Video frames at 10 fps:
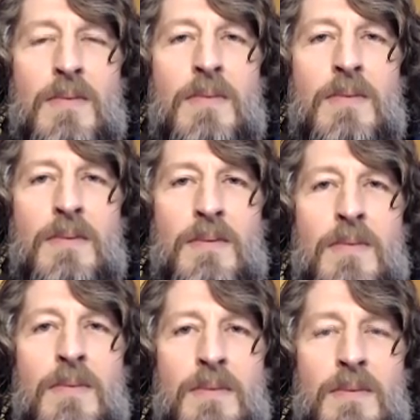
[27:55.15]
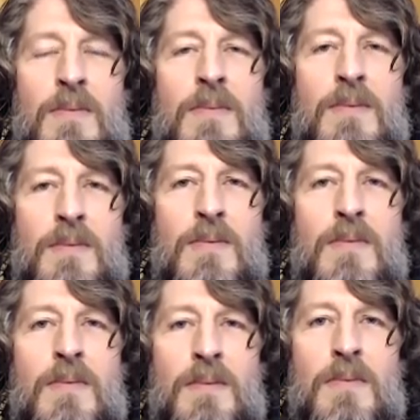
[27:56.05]
I mean, so we have a very,
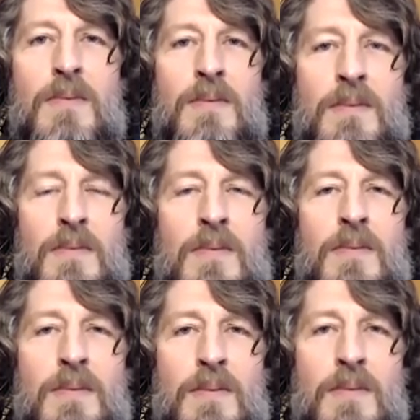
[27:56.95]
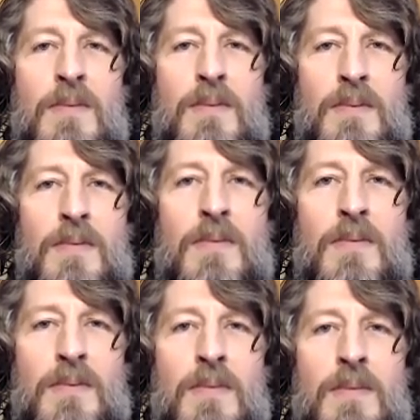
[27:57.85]
uh, I would say, elaborated
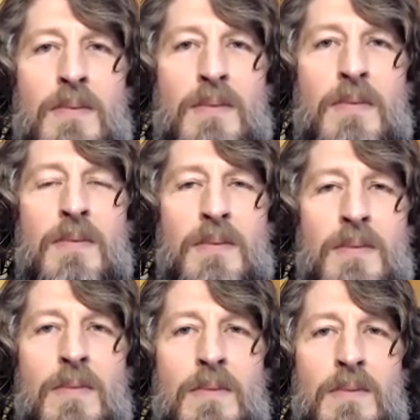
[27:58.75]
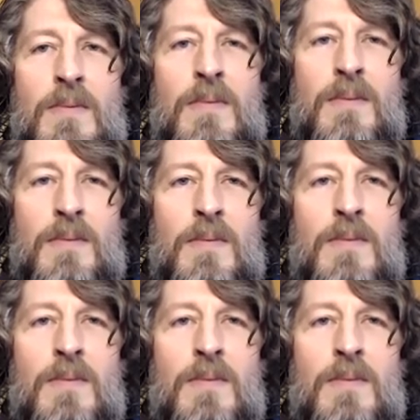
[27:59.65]
strategy regarding the environment.